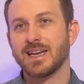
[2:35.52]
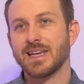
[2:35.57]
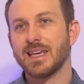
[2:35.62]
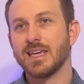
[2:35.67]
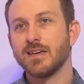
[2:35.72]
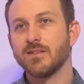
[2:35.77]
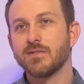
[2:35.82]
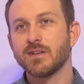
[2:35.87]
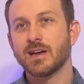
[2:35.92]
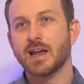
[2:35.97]
And
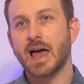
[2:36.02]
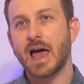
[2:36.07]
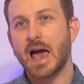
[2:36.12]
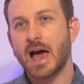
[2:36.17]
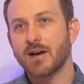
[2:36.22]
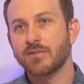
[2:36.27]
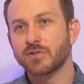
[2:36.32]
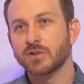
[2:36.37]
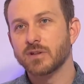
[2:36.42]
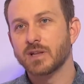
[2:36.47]
even
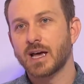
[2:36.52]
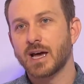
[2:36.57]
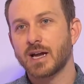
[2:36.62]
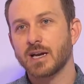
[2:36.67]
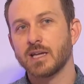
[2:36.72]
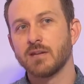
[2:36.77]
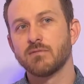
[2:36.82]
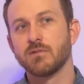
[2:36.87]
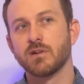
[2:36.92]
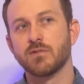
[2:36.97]
after
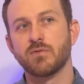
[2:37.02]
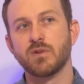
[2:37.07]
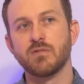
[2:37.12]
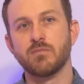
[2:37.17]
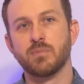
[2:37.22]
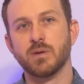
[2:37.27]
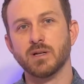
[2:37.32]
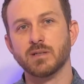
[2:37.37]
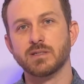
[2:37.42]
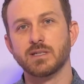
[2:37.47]
that, even if
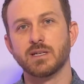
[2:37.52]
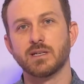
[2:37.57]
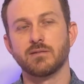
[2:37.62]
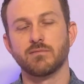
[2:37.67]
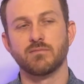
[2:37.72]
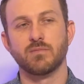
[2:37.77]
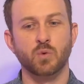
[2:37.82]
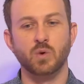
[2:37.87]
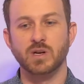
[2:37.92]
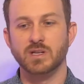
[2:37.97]
we've built it,
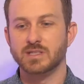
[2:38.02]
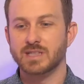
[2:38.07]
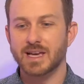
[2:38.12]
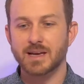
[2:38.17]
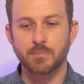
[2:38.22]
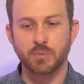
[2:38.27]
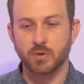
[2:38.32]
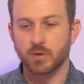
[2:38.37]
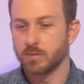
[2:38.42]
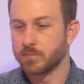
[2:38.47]
for
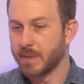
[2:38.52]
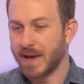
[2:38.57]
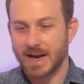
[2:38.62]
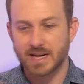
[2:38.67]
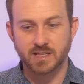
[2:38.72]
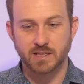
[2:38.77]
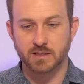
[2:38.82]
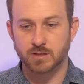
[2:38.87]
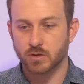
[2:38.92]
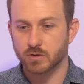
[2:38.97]
example,
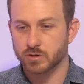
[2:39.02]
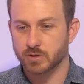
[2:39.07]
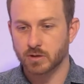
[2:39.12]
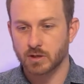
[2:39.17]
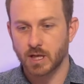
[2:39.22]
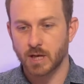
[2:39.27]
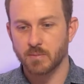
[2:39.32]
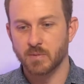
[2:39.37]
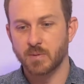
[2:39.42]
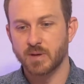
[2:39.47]
back to
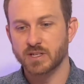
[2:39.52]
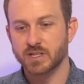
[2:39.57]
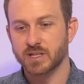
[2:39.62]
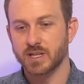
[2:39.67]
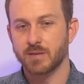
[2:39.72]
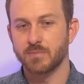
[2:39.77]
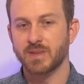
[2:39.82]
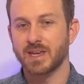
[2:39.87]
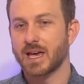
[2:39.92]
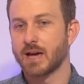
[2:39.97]
Social Climb, we
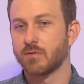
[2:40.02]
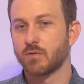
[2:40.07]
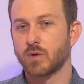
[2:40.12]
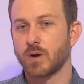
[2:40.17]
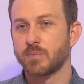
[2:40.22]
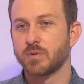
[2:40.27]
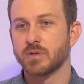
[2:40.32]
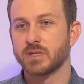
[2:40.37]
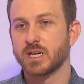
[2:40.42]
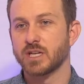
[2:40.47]
mentioned them, they have a
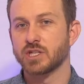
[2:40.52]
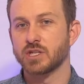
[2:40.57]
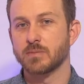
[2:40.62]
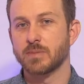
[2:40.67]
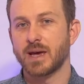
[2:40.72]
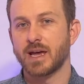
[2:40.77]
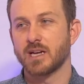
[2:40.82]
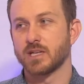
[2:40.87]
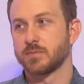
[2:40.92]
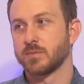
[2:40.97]

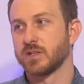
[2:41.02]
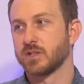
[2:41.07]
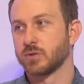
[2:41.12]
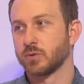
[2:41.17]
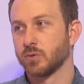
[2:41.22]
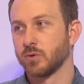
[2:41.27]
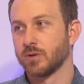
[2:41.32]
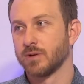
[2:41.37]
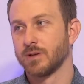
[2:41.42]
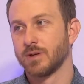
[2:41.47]
reputation
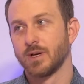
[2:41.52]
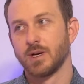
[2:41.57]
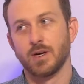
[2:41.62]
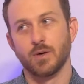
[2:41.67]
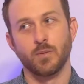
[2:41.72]
management tool.